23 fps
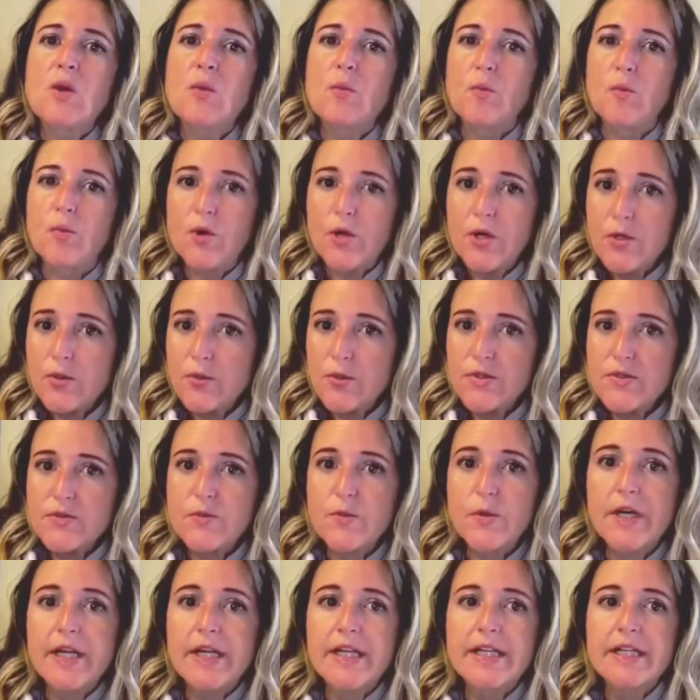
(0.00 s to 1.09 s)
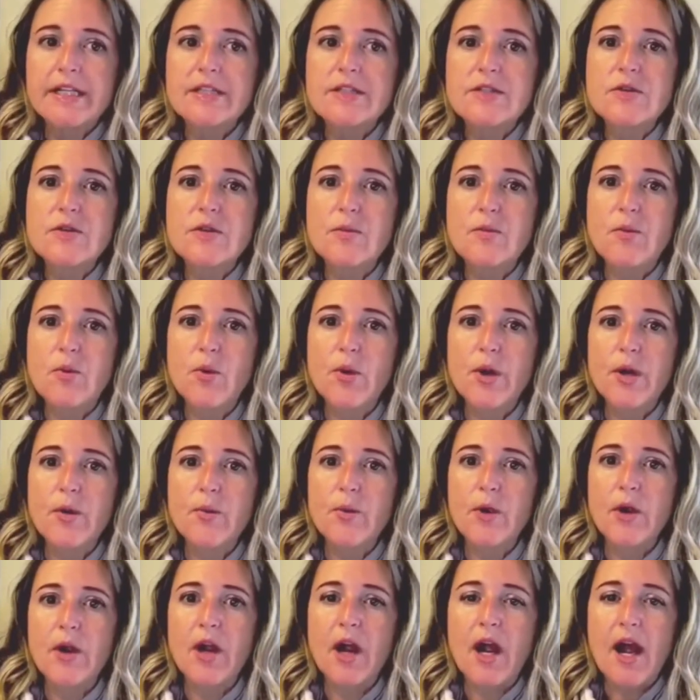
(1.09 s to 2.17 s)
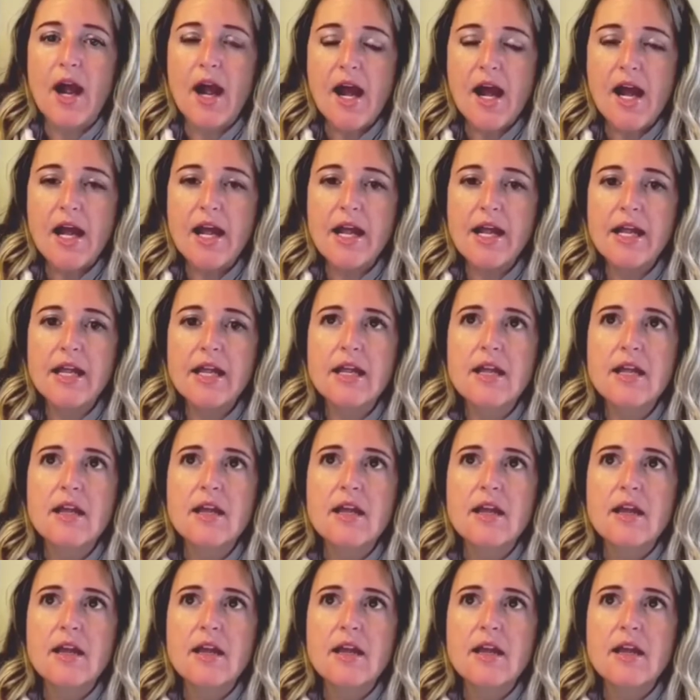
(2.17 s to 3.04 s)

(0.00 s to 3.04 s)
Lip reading: Brooke was written to the point where I